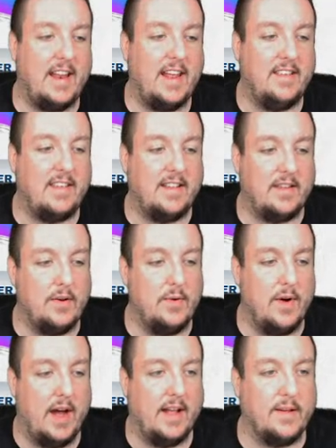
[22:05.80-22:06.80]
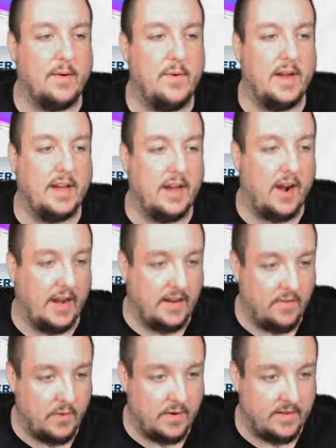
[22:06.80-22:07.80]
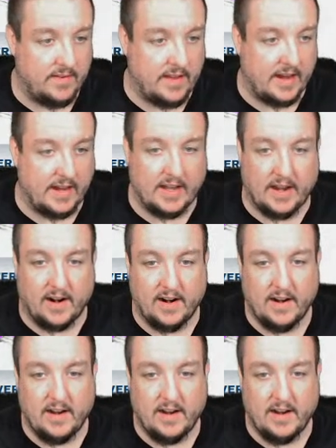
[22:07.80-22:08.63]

easy to uh, to win. All right, give me one second here.